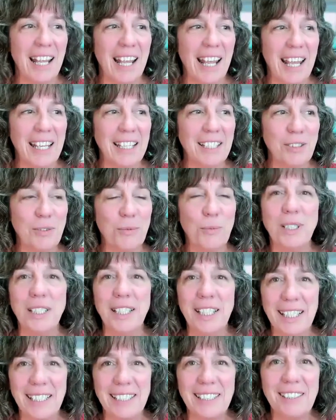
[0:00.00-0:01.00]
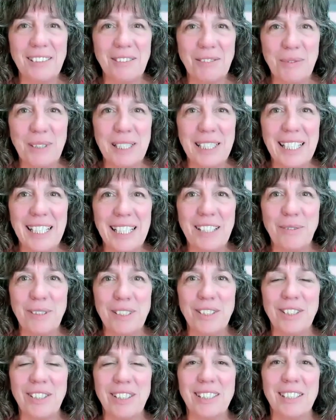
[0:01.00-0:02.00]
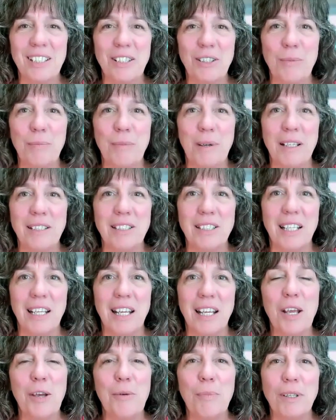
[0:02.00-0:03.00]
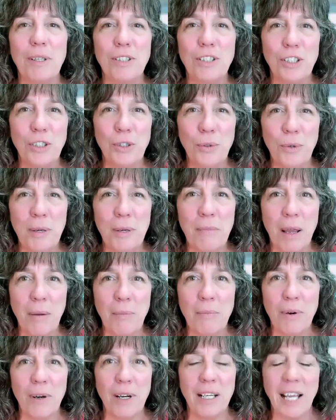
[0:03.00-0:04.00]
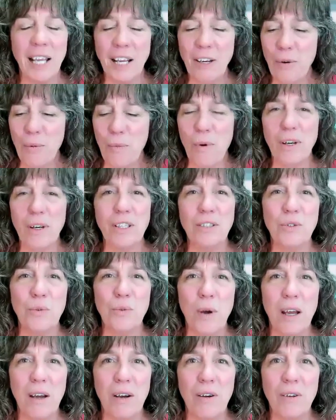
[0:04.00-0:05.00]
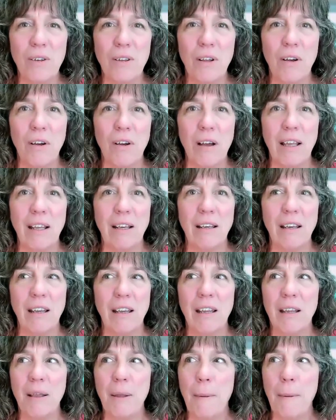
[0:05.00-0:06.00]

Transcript: And we did. We did. We took a sucker punch. But do you remember, and I don't want to dwell on